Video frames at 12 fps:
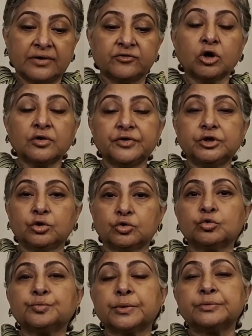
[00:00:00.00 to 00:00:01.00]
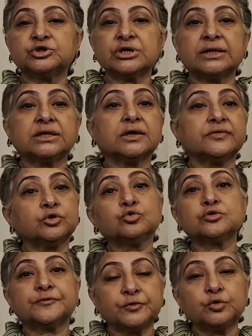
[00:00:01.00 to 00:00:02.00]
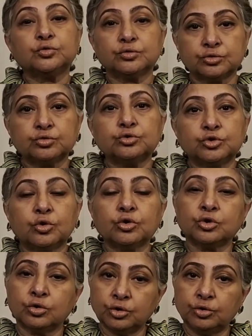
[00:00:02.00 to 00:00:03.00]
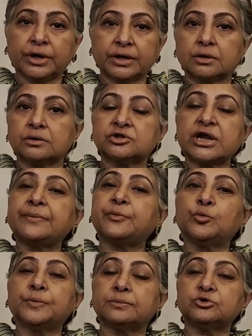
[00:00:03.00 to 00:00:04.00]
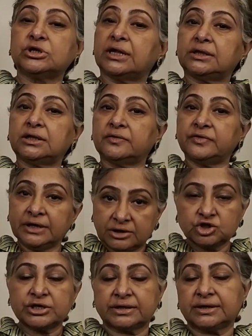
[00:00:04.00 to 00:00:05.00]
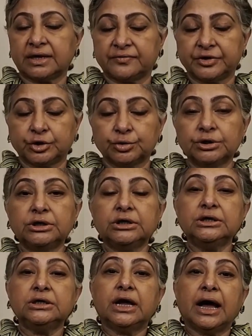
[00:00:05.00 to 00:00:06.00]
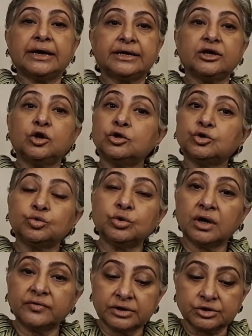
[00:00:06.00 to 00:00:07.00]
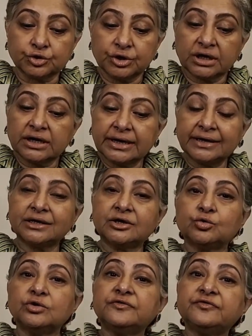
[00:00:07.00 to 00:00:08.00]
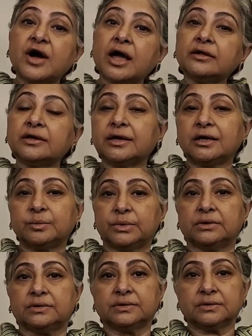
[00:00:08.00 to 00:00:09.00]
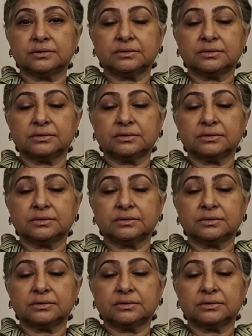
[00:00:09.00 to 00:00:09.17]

I've got a video of Om Prabhu Shanti Havan. Those of you who don't know, you can type Om Prabhu Shanti Havan and check that video. I tell you all to do Havan, so you're connected to the fire element.